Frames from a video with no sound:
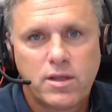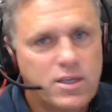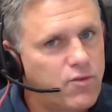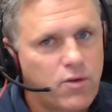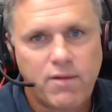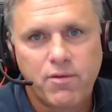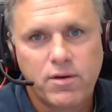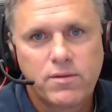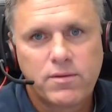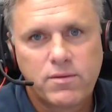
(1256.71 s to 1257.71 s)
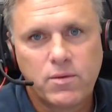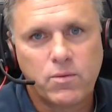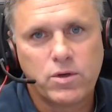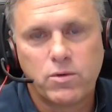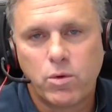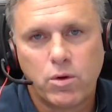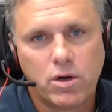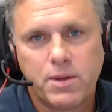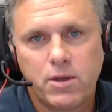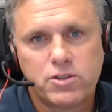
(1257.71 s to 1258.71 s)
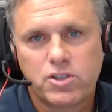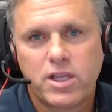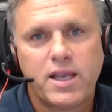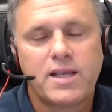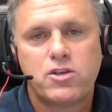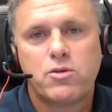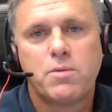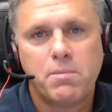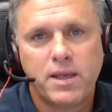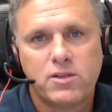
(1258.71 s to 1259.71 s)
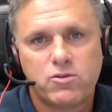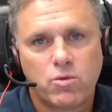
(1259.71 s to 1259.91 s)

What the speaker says: is forever. We're going to be, just like as human beings,